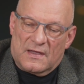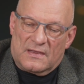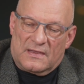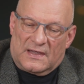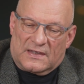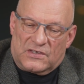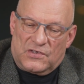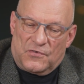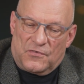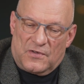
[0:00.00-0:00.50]

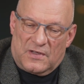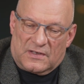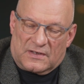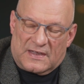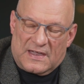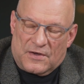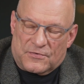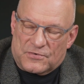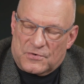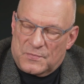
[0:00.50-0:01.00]
like you
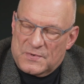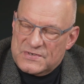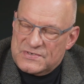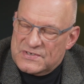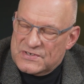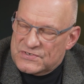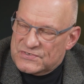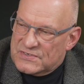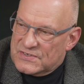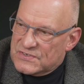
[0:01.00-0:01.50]
encounter
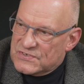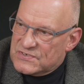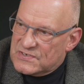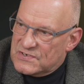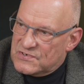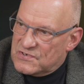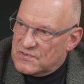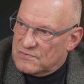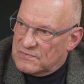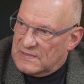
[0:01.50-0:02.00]
resistance,
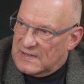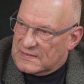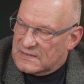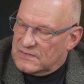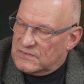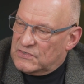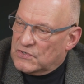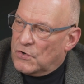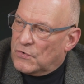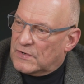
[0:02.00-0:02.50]
as like
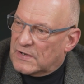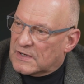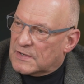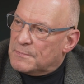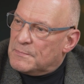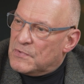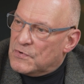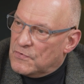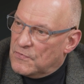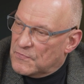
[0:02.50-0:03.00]
a yogic
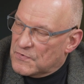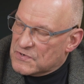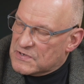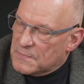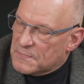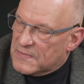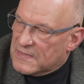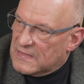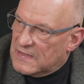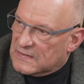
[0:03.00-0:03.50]
move or
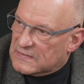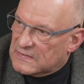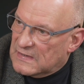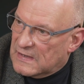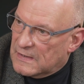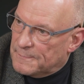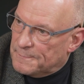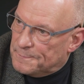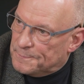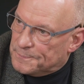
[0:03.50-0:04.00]
something like
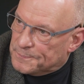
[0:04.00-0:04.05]
that.